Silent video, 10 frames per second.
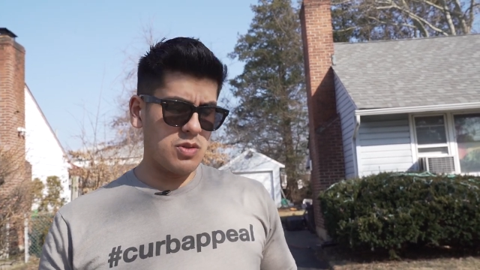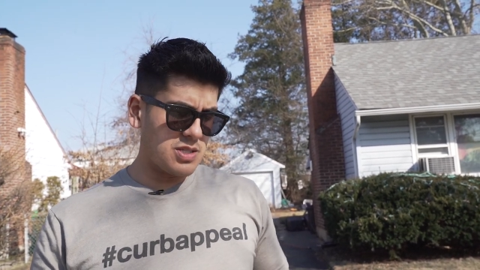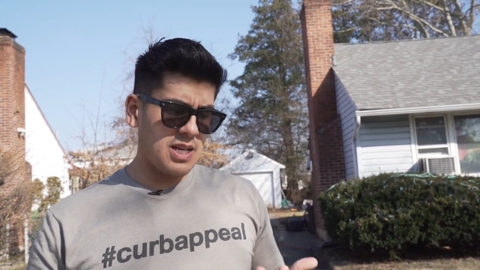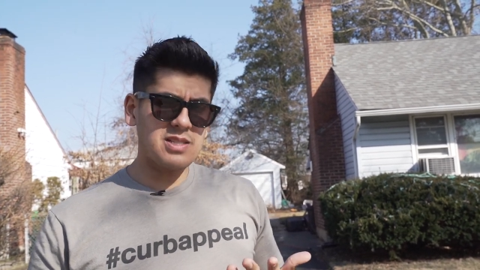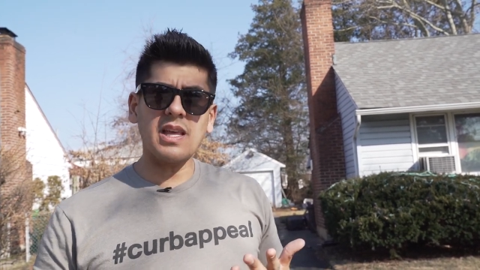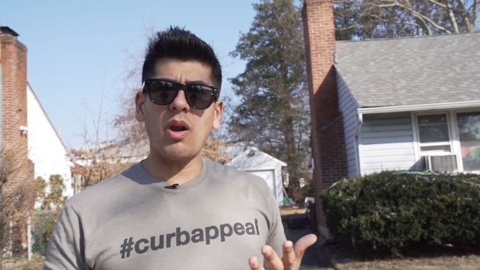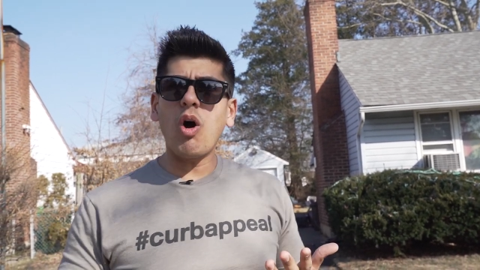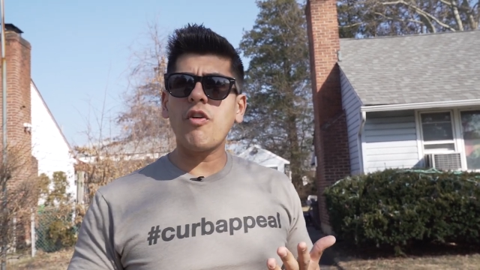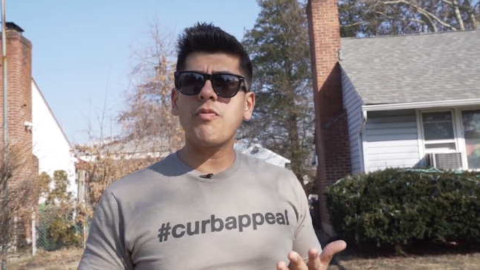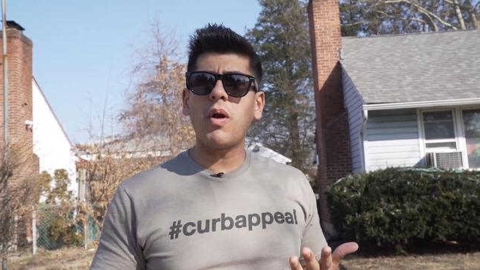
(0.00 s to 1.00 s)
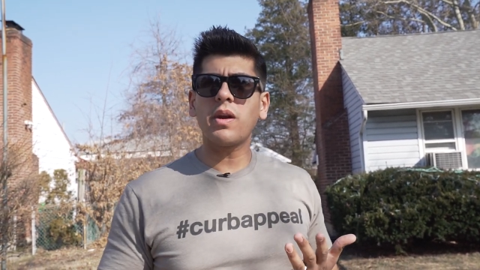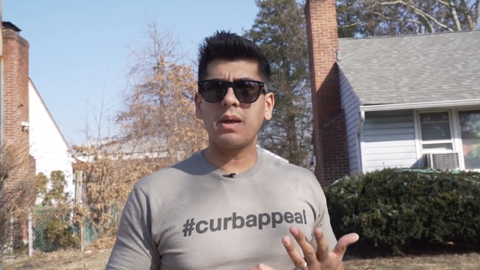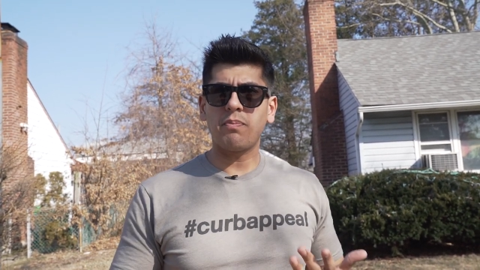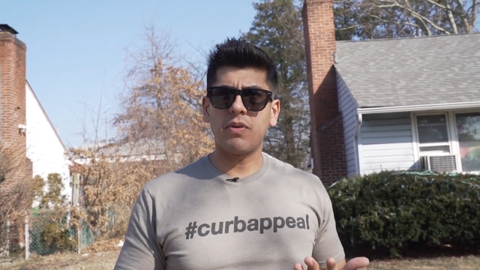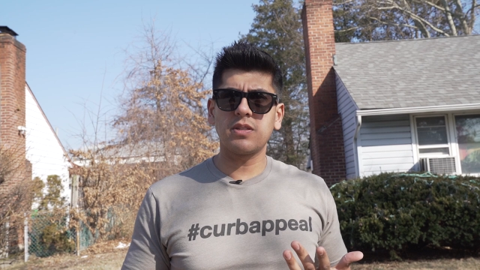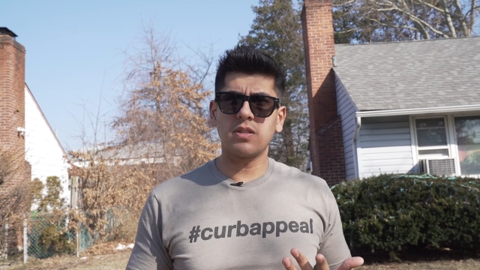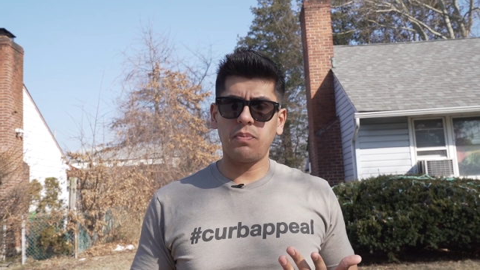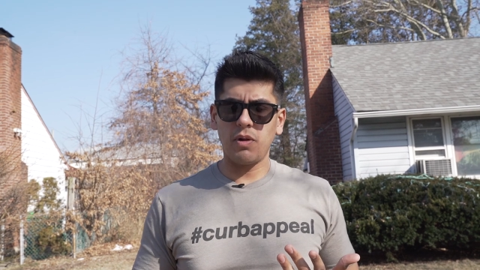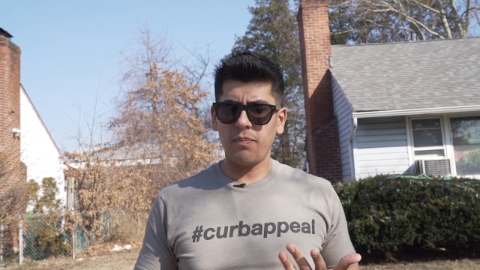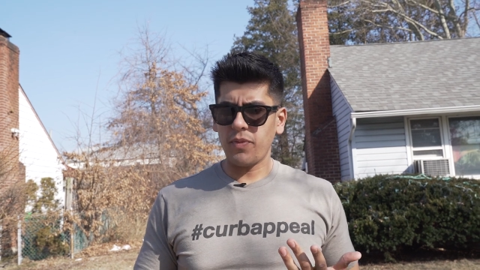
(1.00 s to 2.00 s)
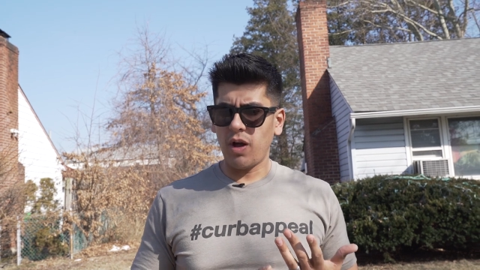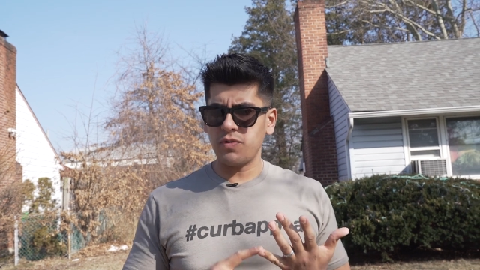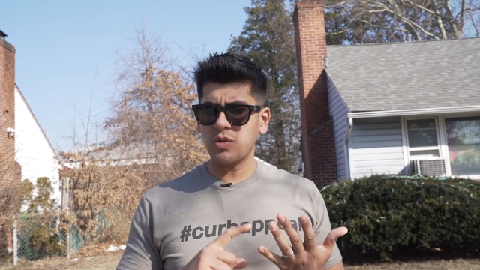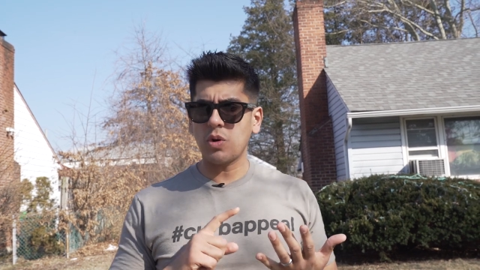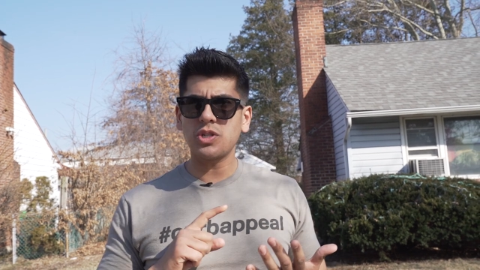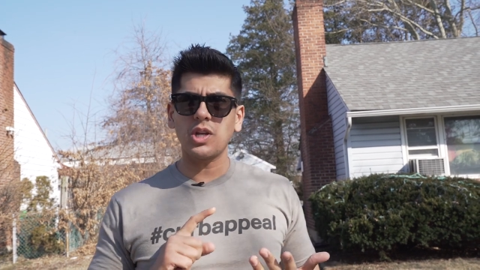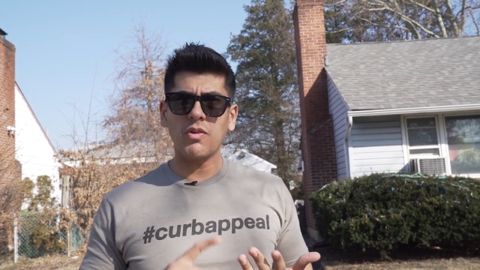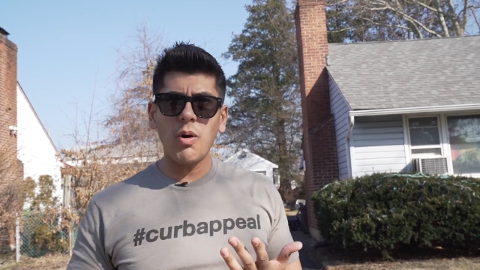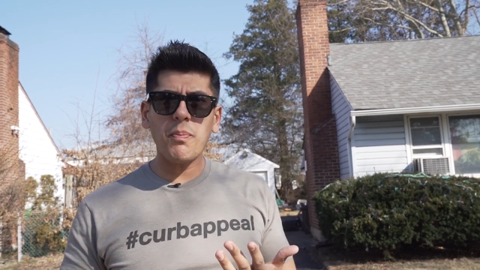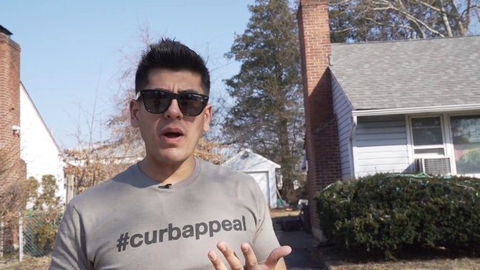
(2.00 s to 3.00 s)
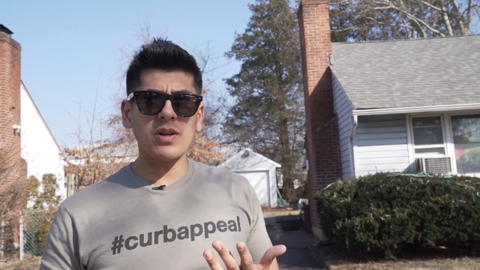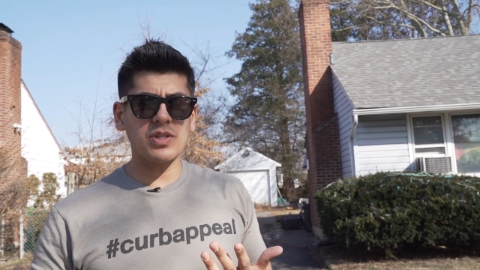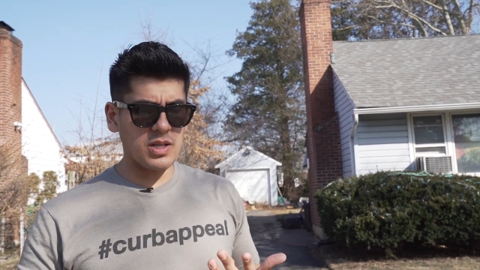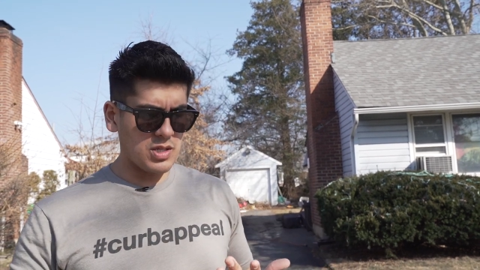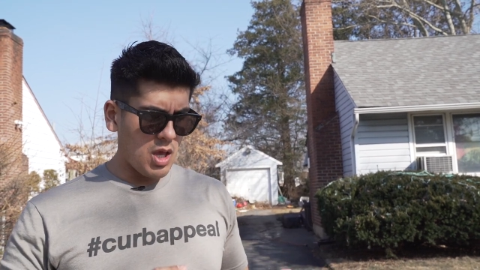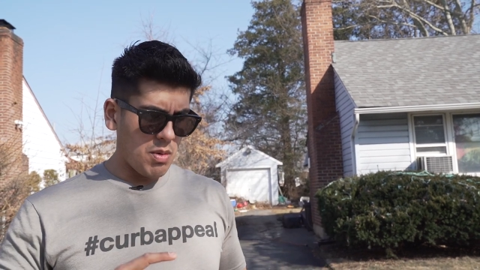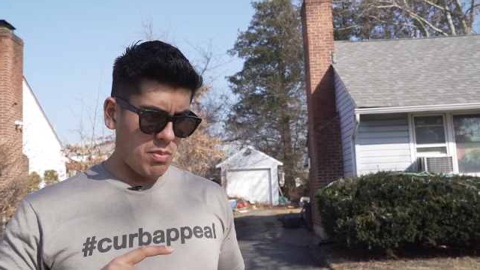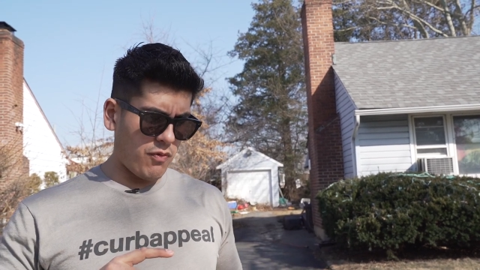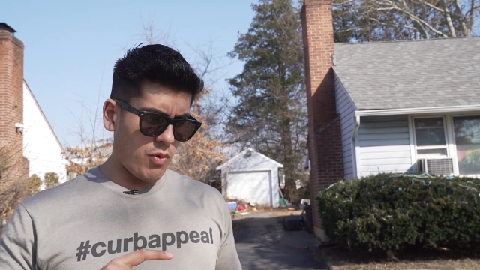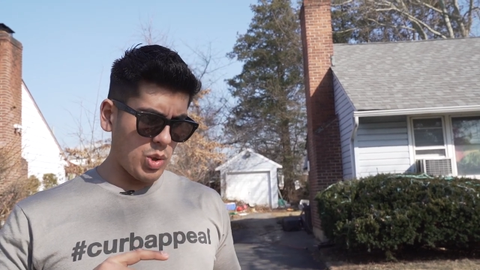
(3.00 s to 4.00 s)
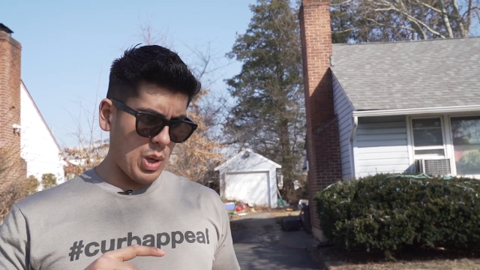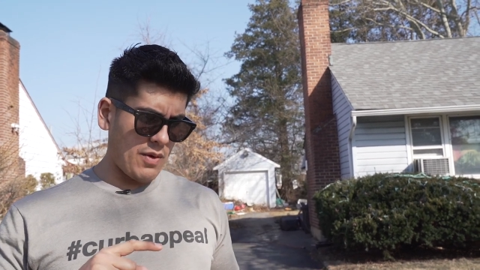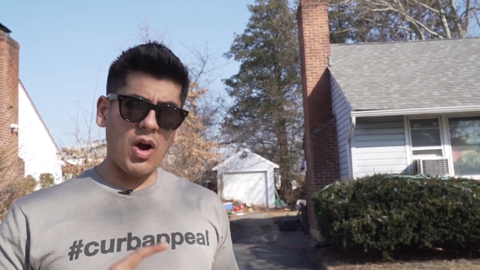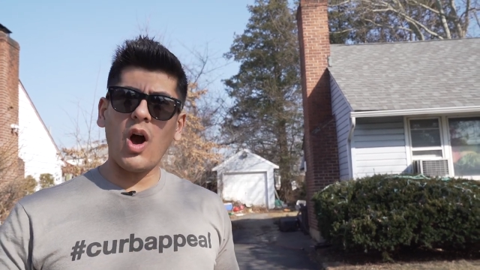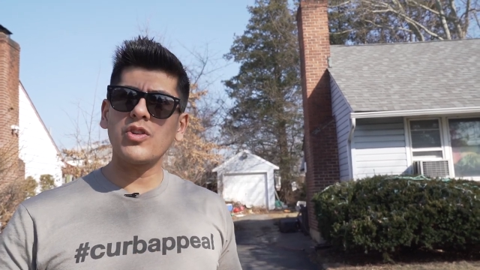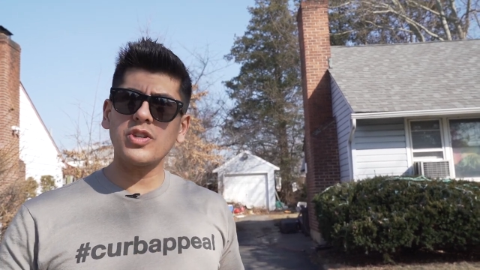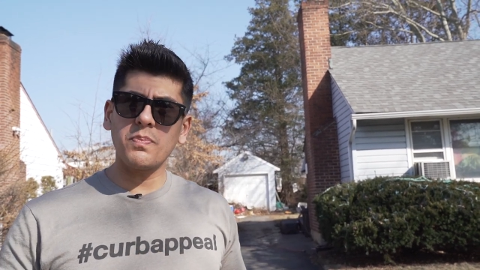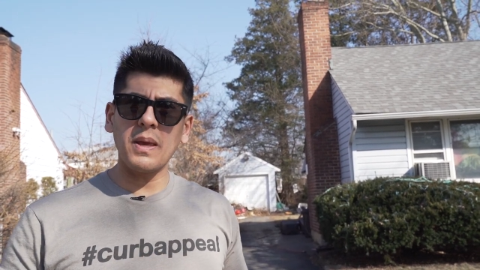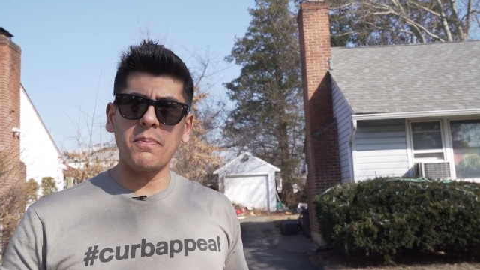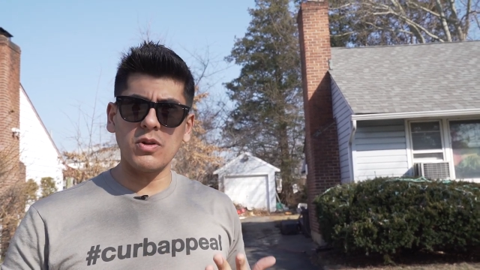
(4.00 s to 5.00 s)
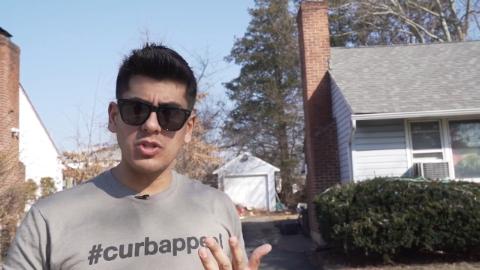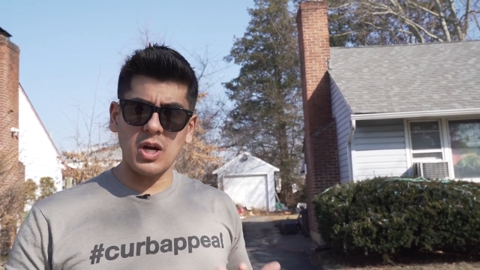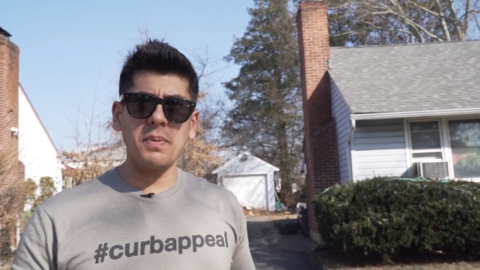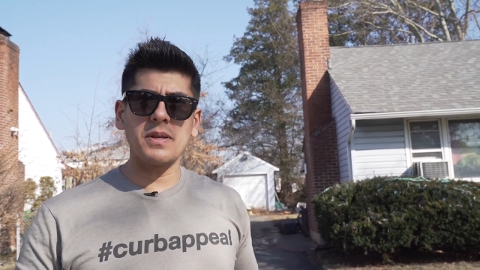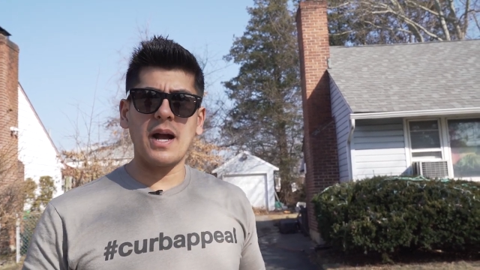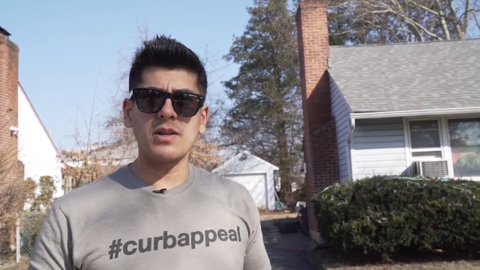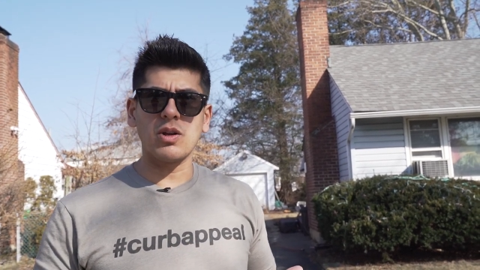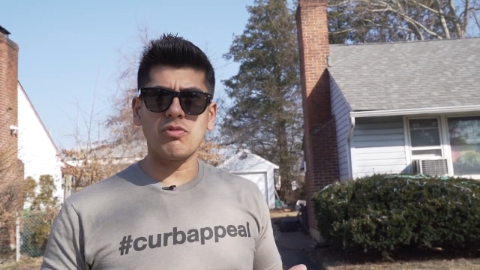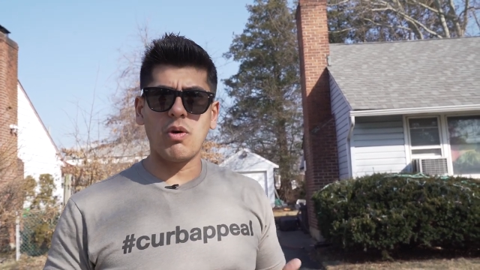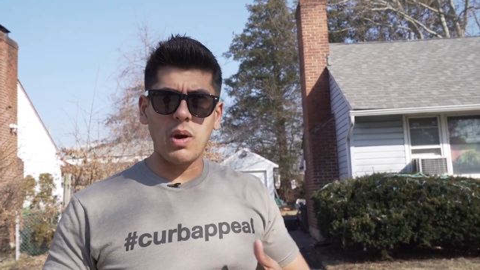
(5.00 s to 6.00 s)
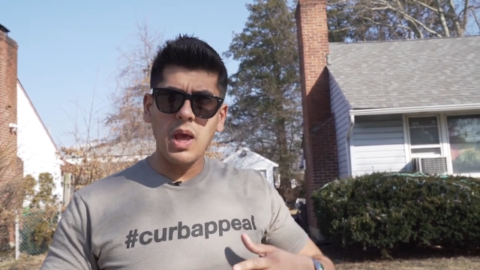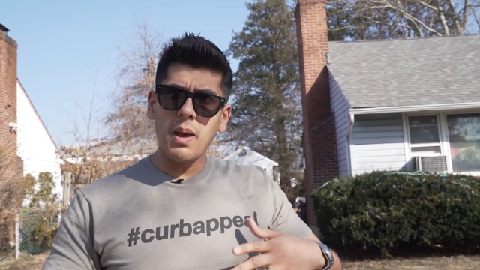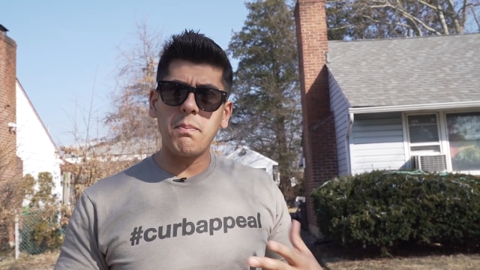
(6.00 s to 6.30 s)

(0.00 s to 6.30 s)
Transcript: So this hits that off-market principle of sourcing your own projects before you have 100 people jumping down your throat